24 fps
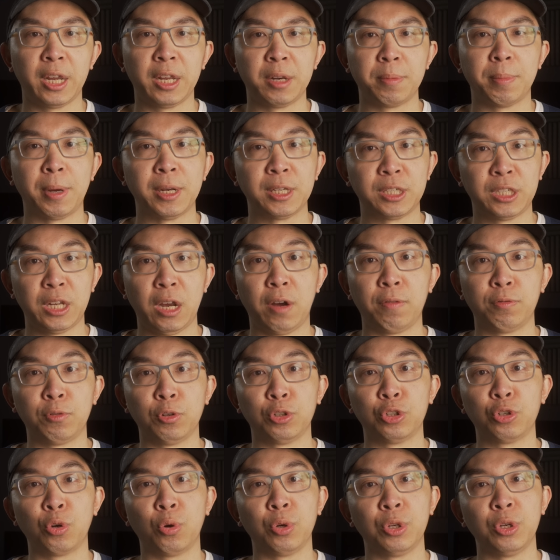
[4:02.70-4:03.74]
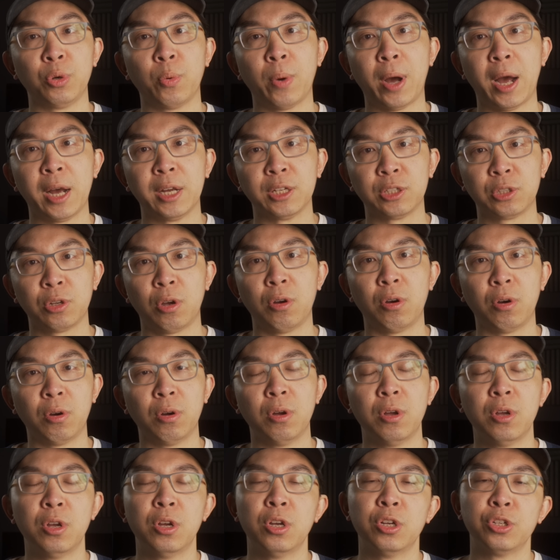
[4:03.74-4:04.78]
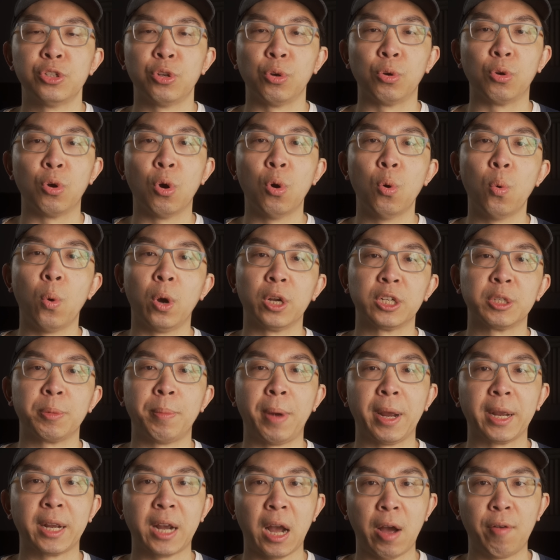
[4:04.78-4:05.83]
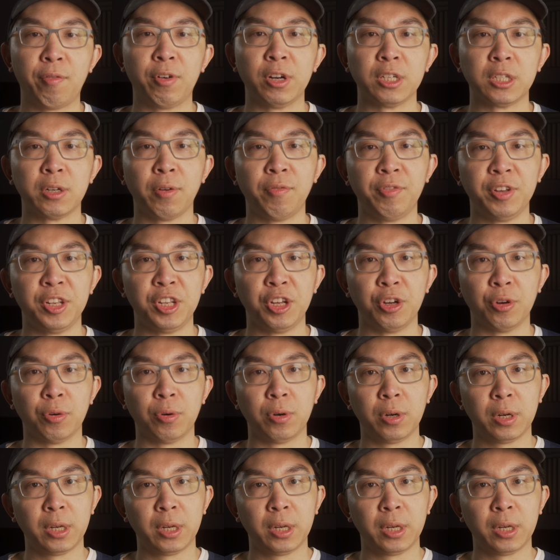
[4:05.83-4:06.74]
it myself to show you what I saw, so go watch my coverage video